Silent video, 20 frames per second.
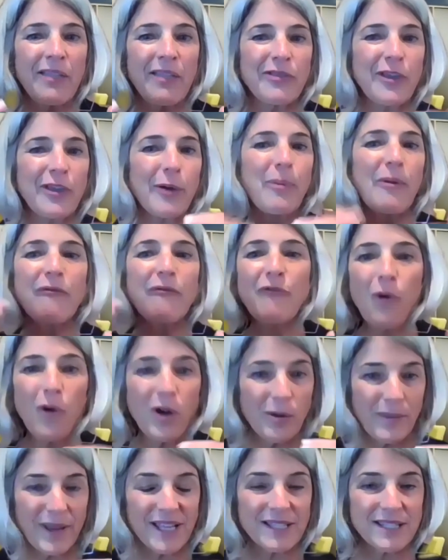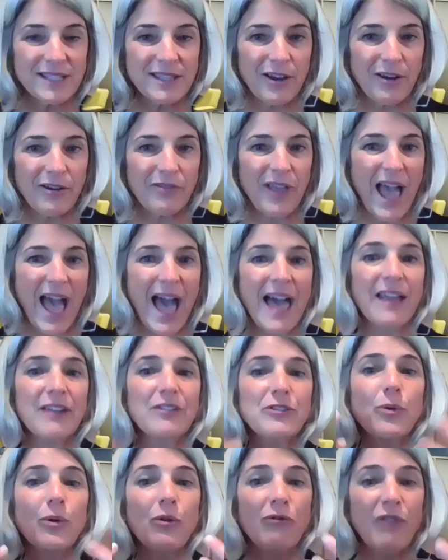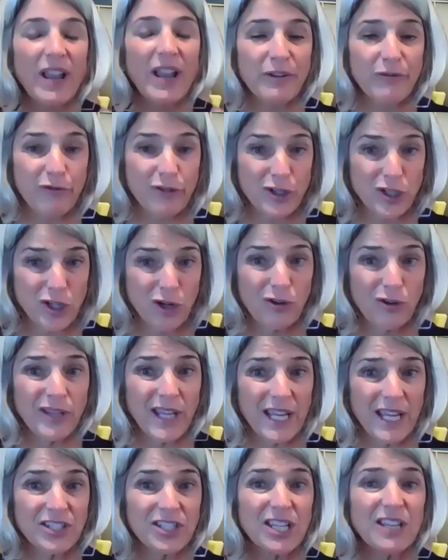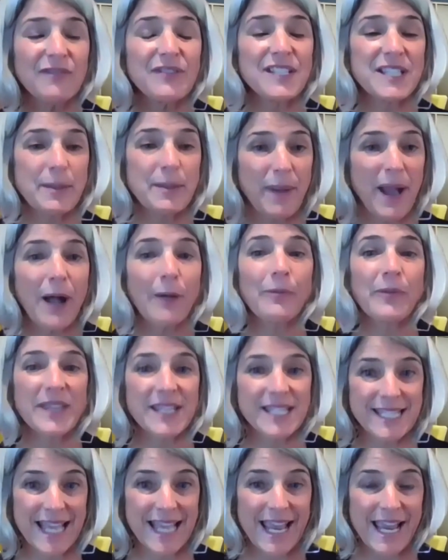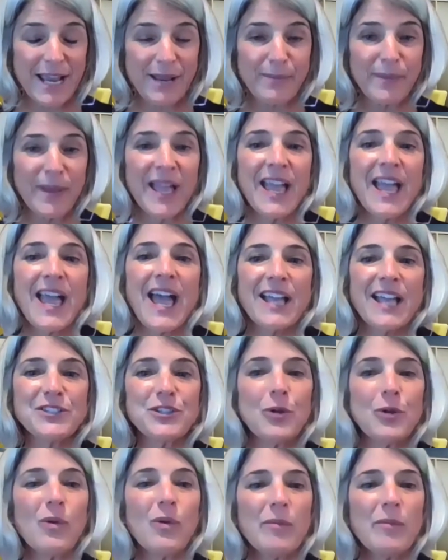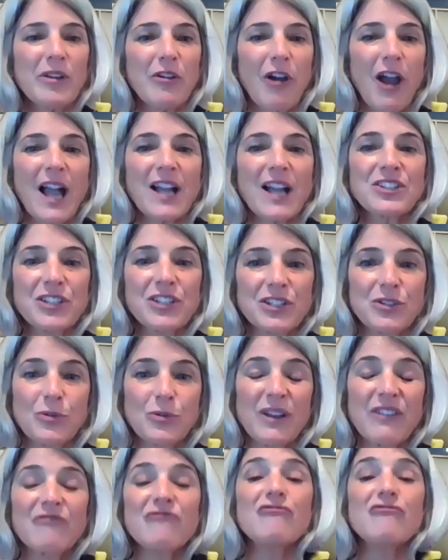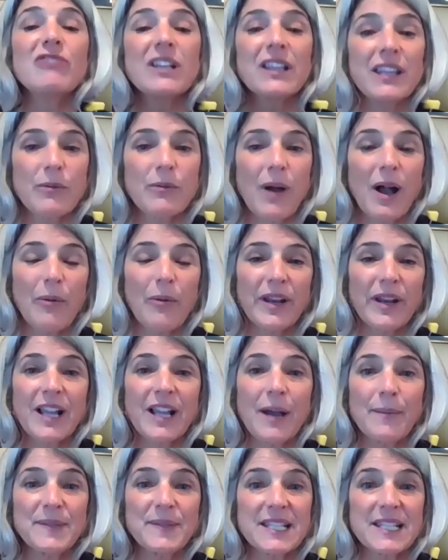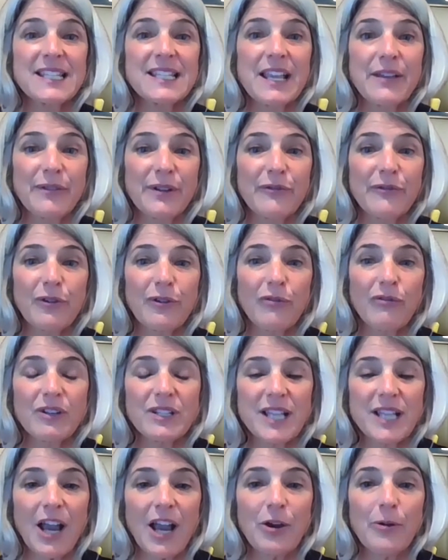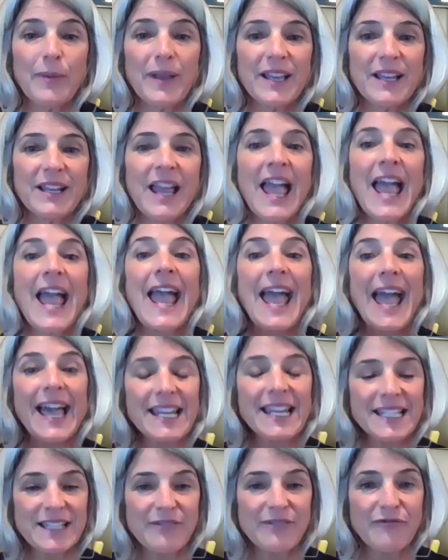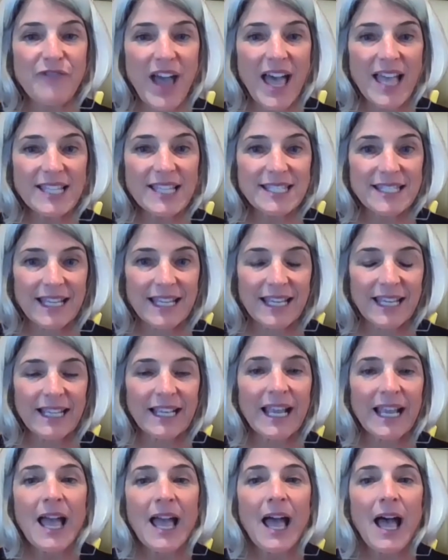their performance, the annual rate of return they achieve is about the same. And so women are actually doing really well when it comes to saving for retirement and investing.